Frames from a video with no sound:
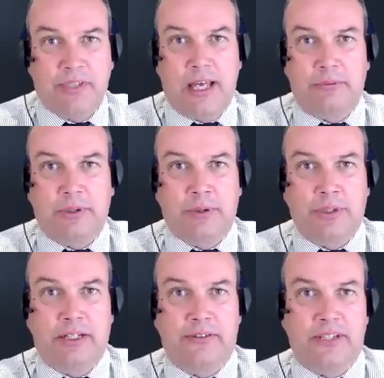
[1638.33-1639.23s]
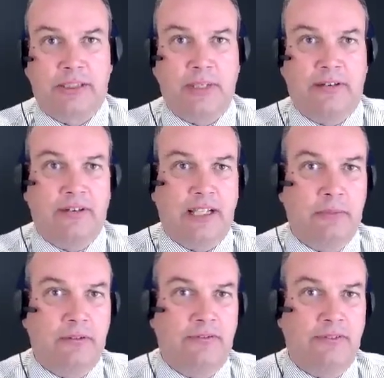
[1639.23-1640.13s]
The recording of this will be
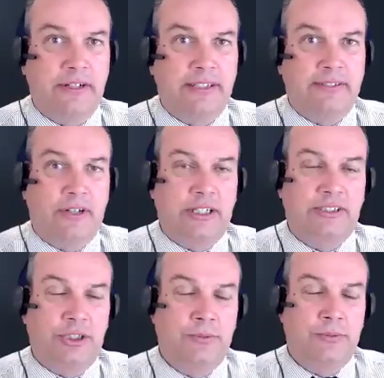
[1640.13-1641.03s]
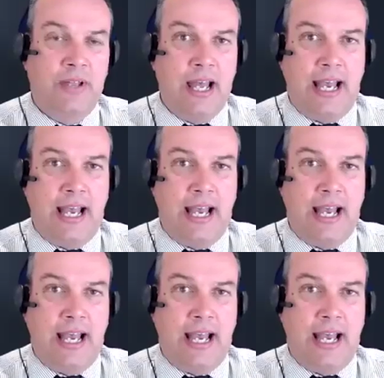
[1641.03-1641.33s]
available very, very soon,